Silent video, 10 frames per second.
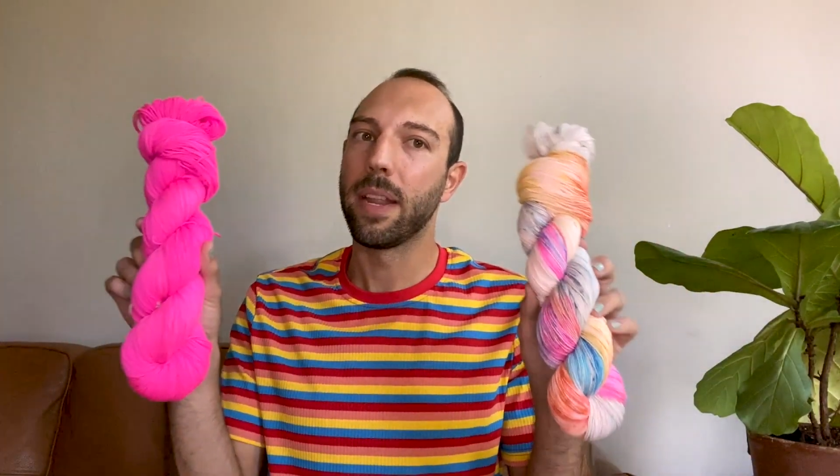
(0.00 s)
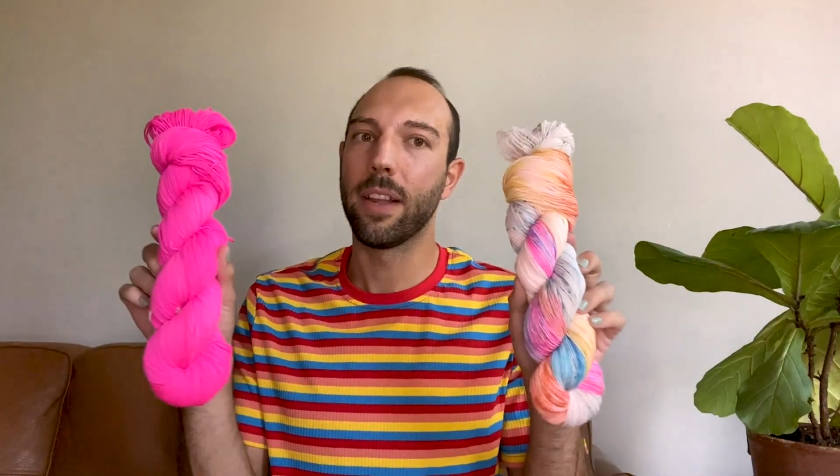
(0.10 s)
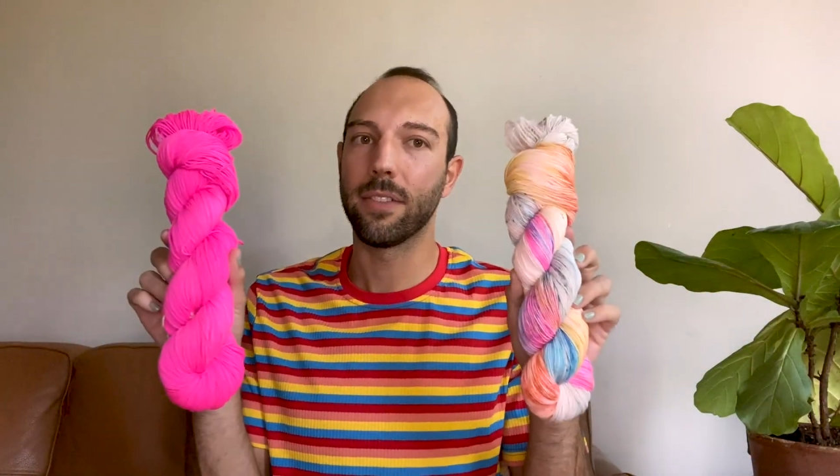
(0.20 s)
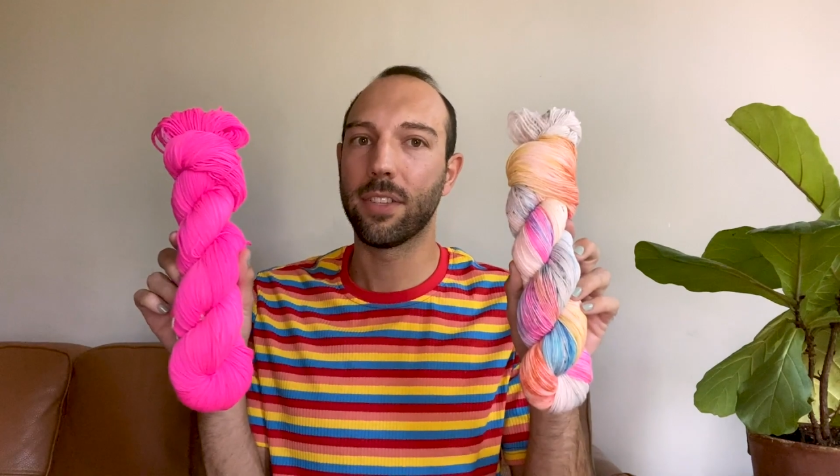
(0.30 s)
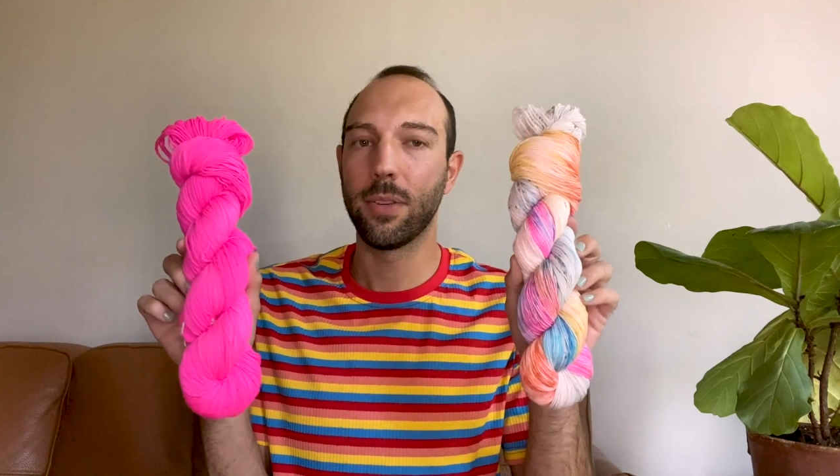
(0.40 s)

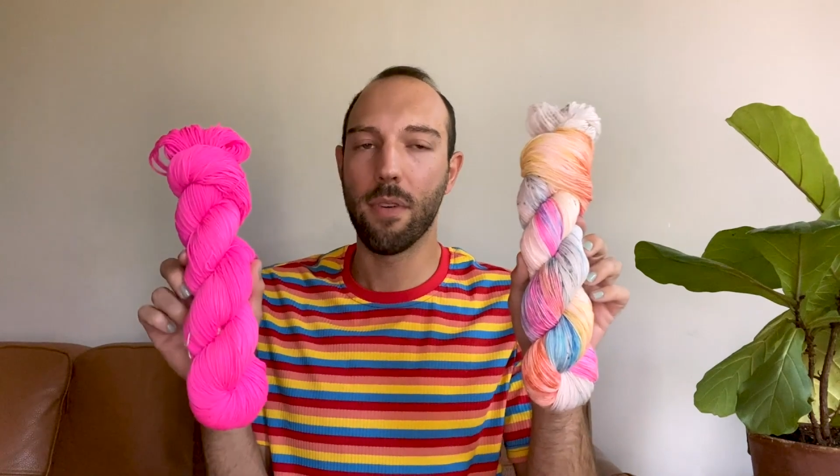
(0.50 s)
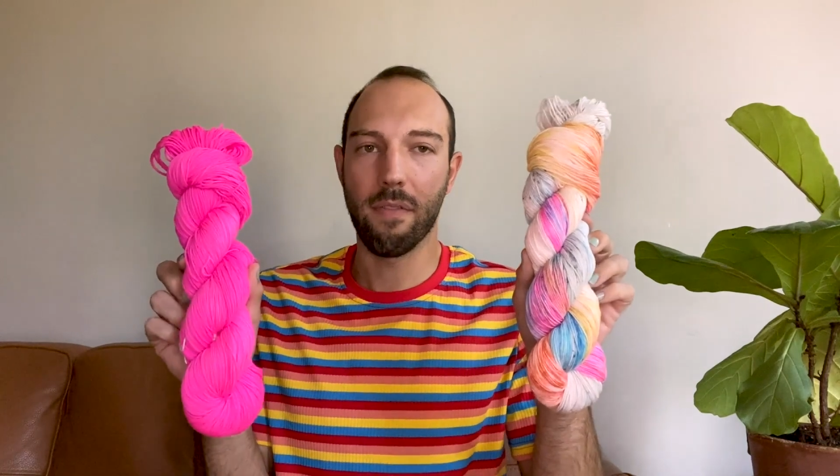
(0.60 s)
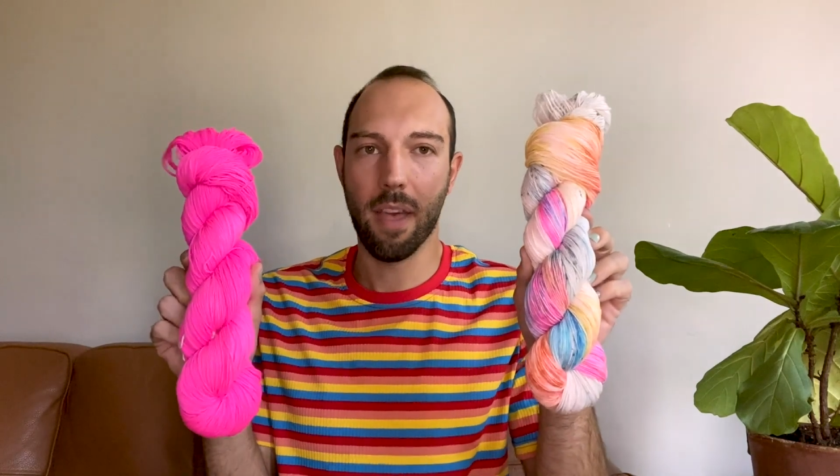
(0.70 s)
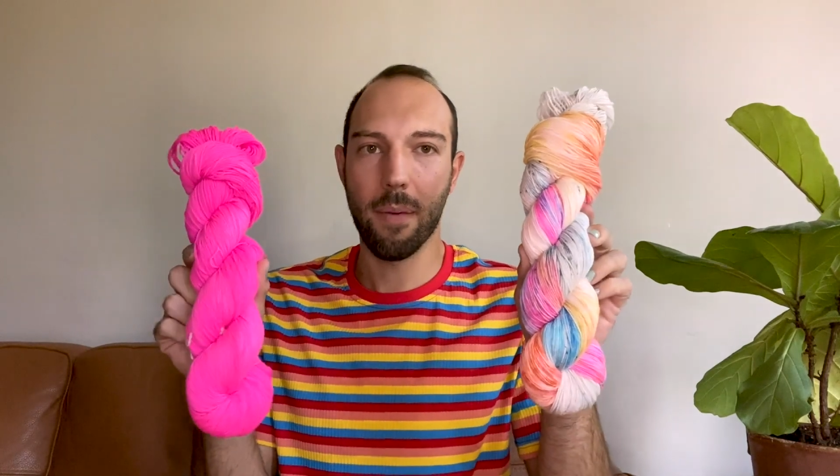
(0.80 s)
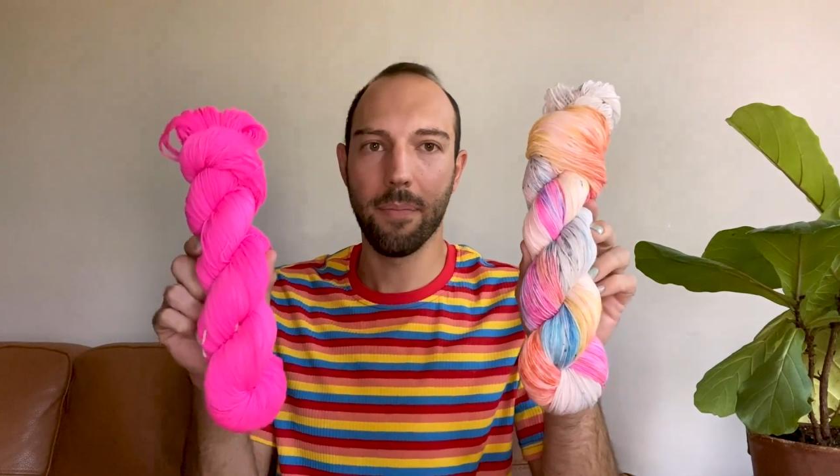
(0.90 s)
here's two
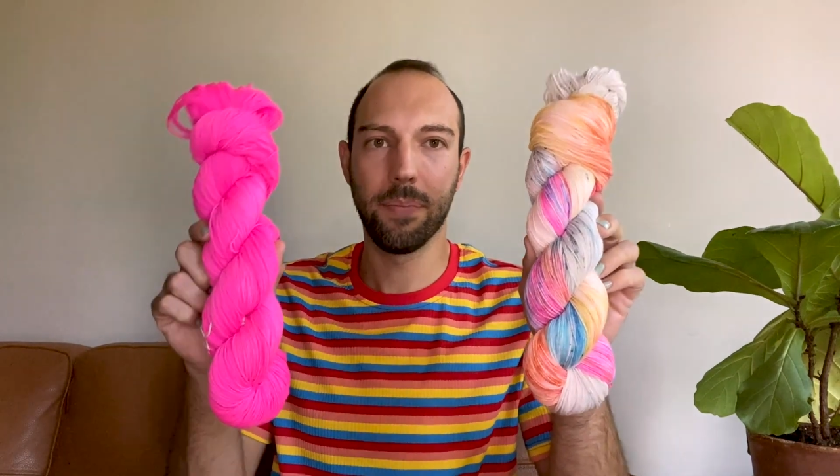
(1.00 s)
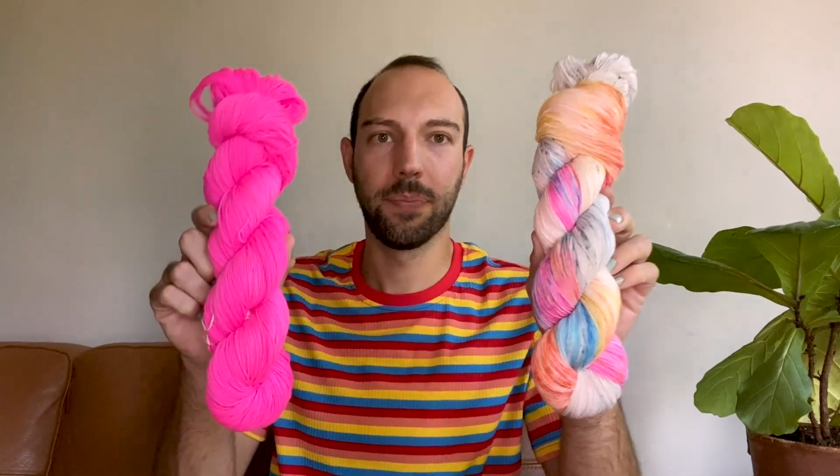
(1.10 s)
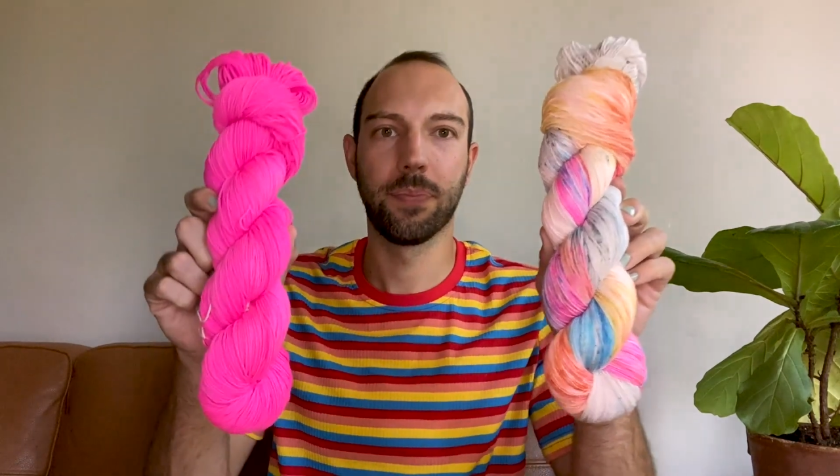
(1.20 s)
of them.